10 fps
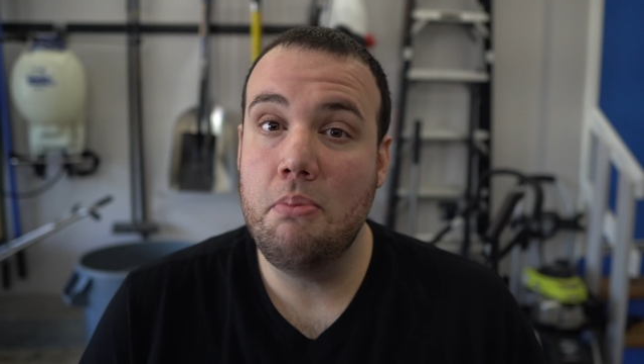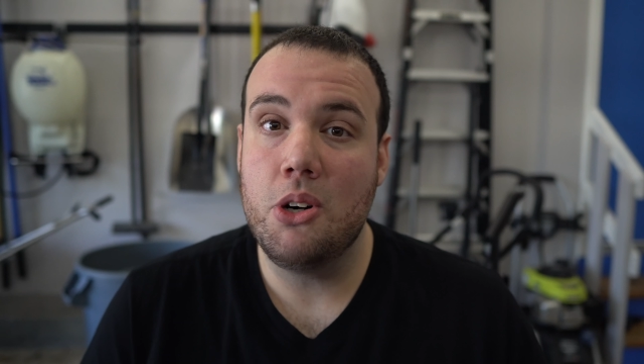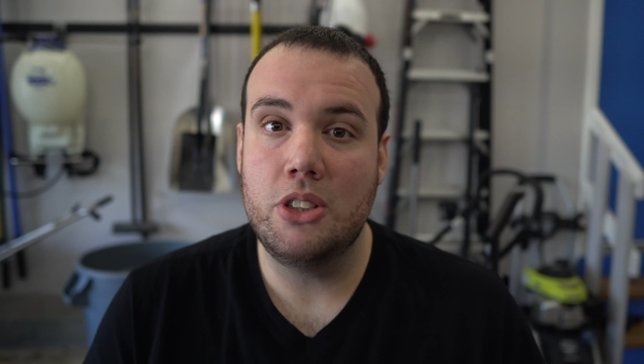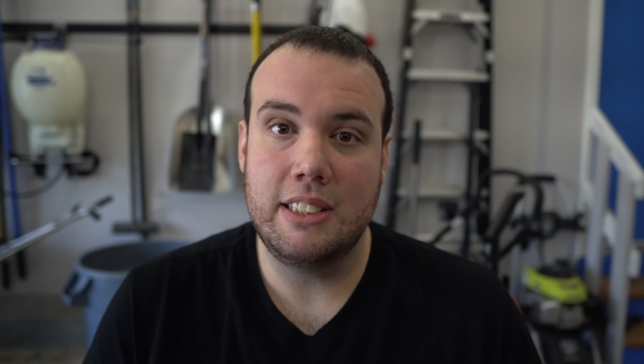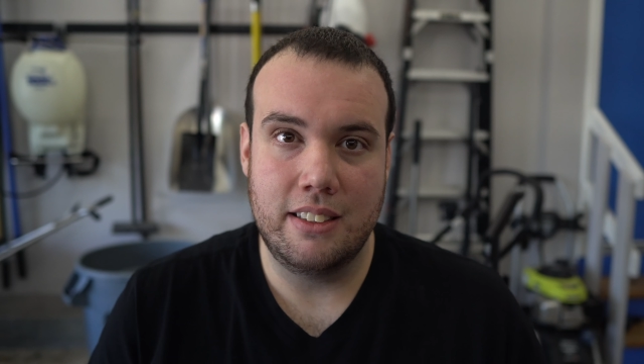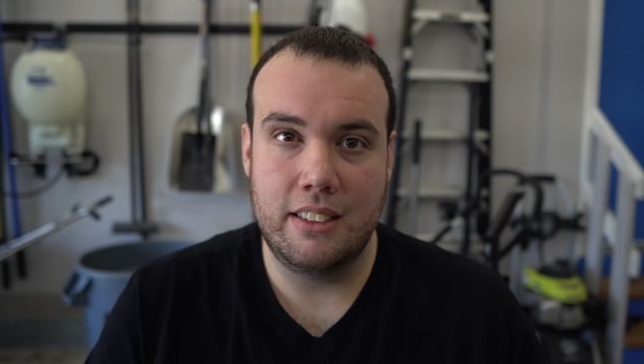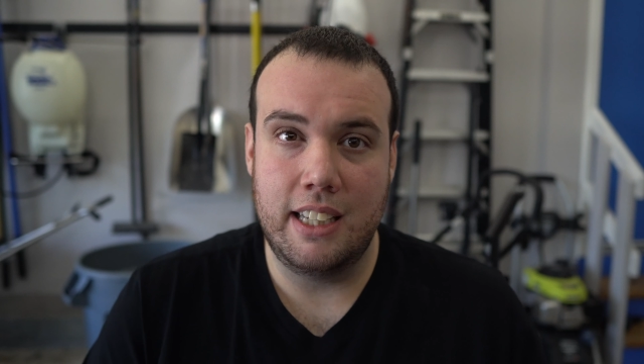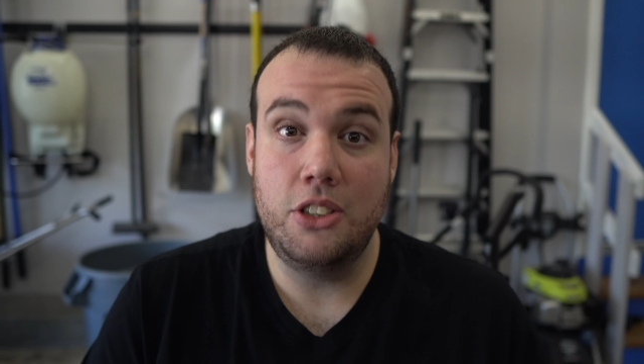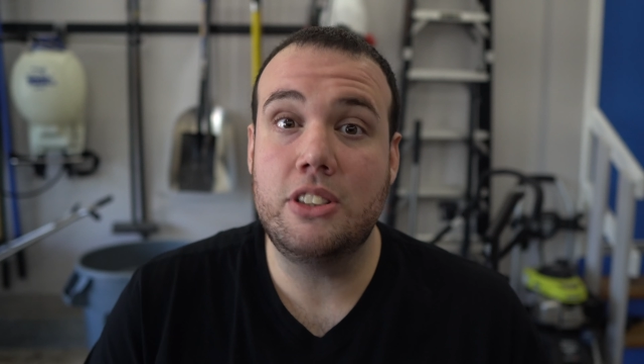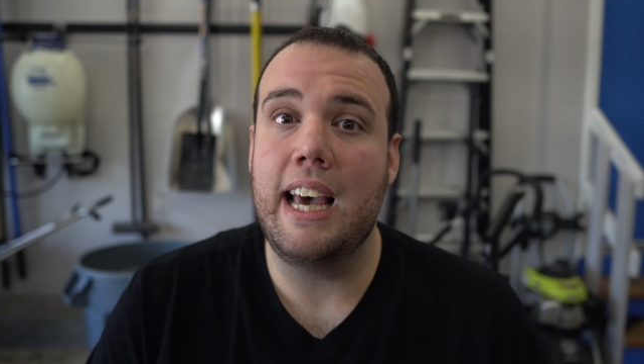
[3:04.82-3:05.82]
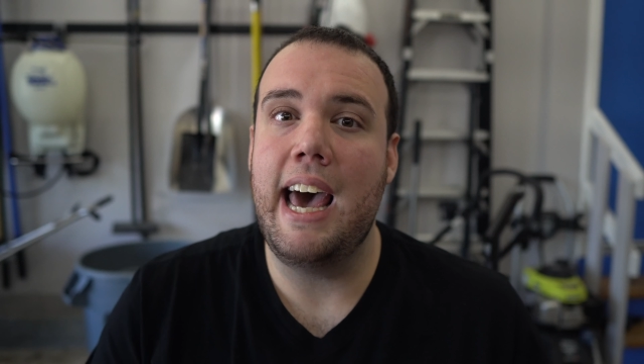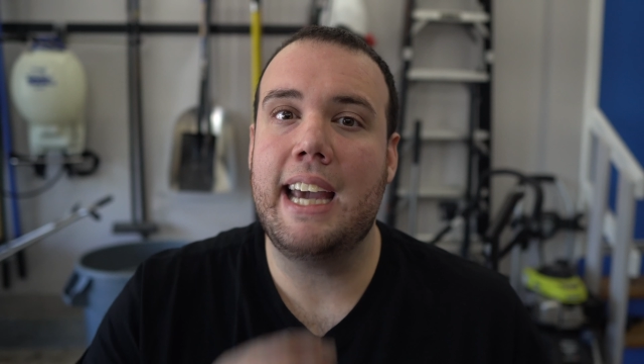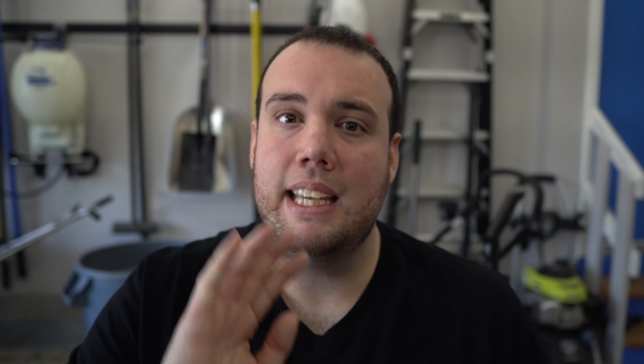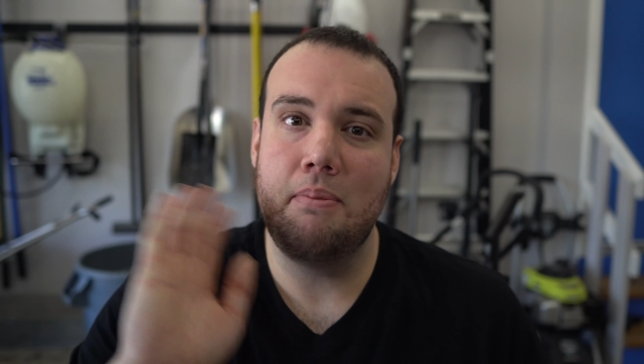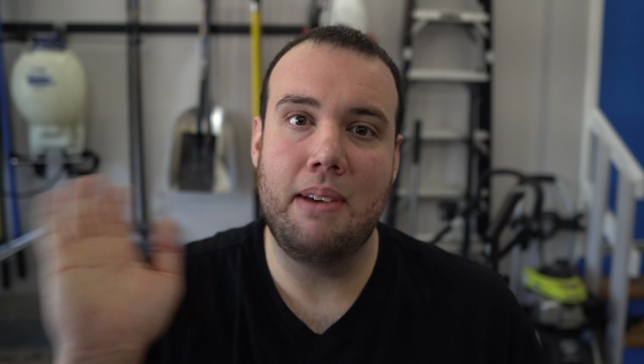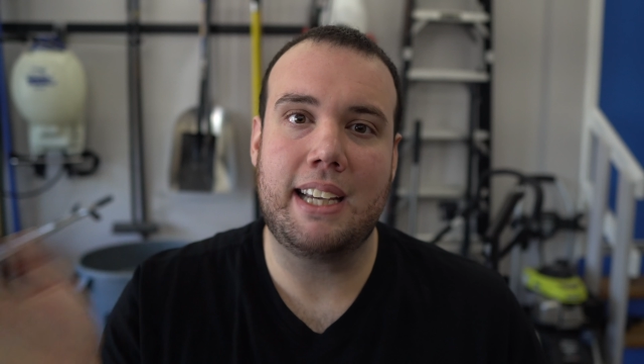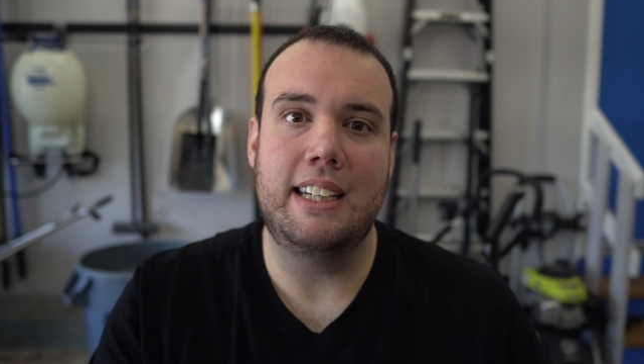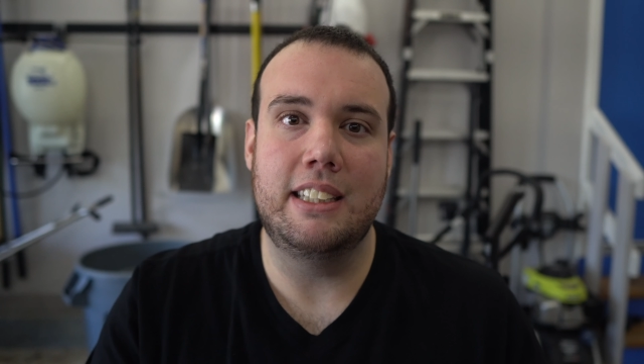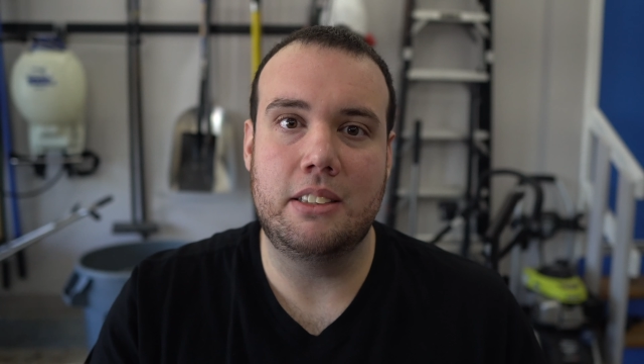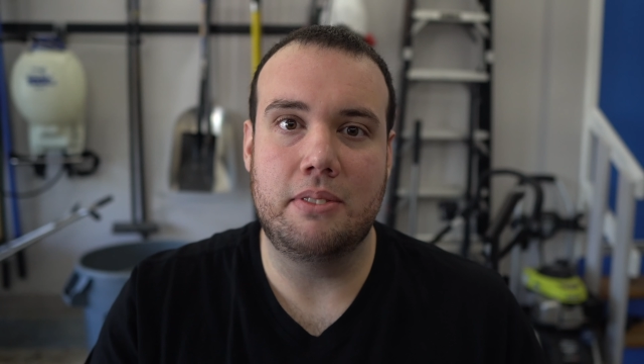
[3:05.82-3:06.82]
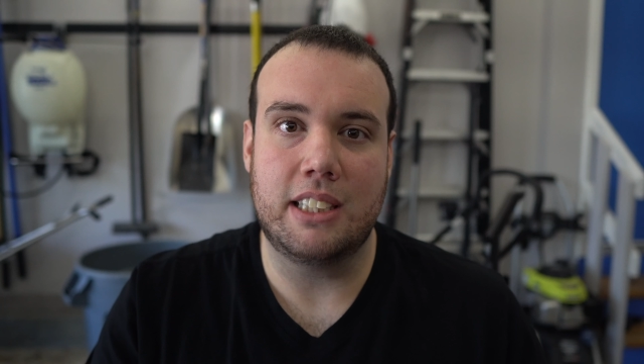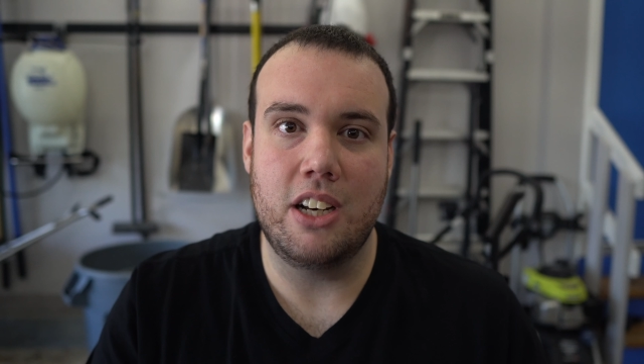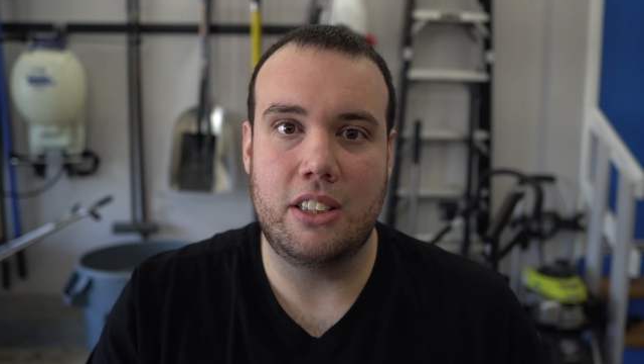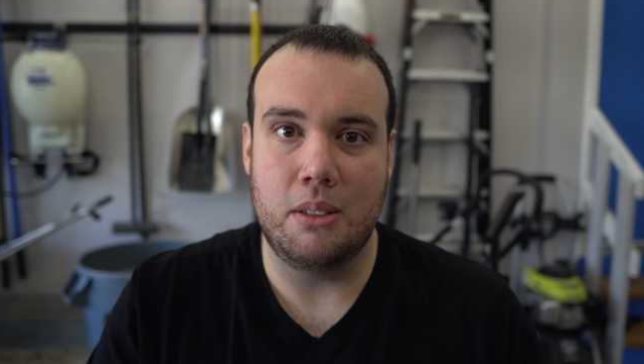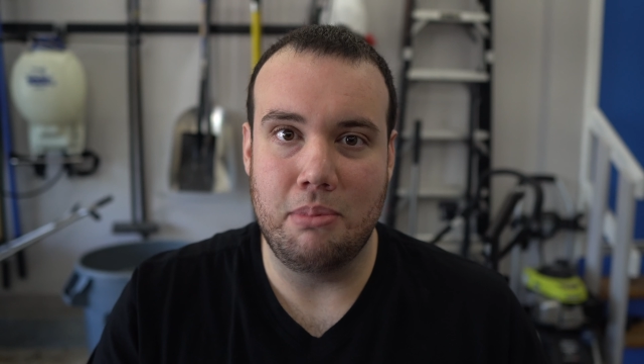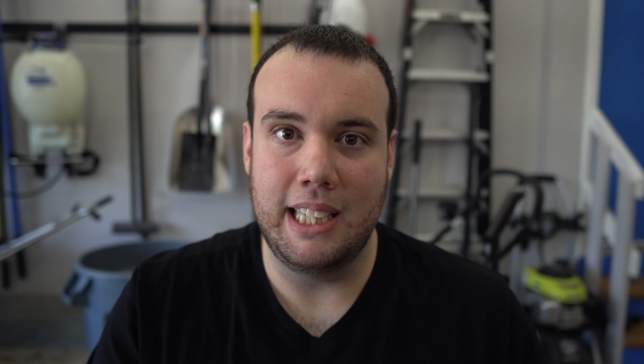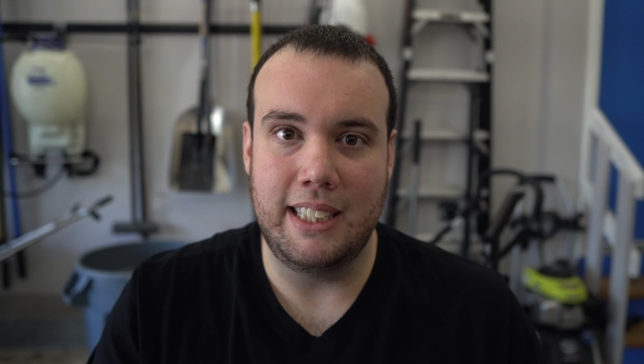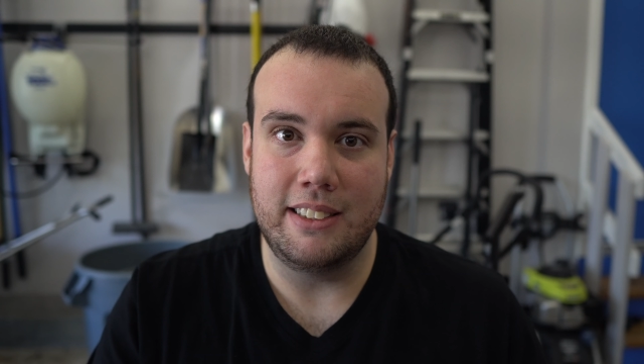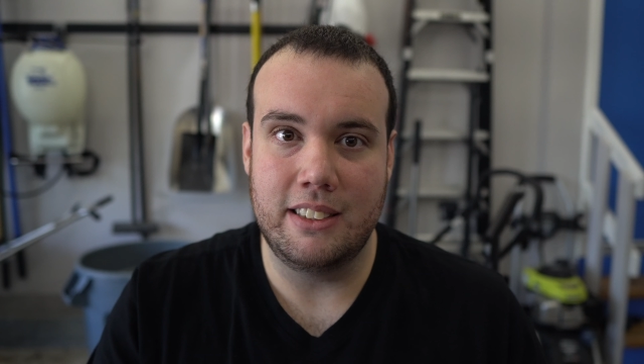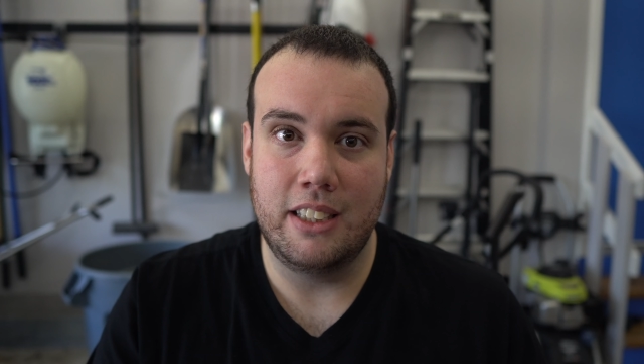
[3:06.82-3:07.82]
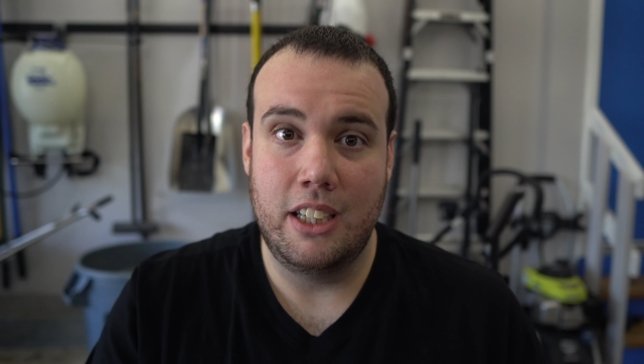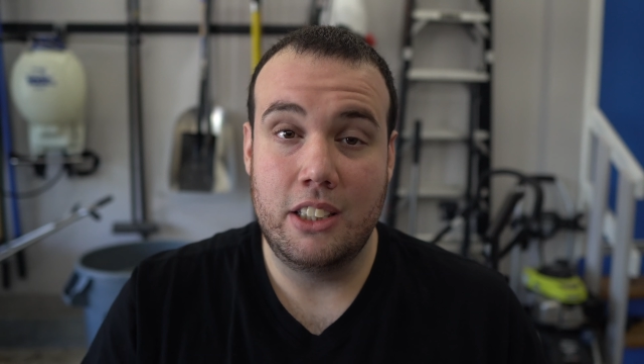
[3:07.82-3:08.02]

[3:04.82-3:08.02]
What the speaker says: mowers, they use a hacking mechanism to cut the blades.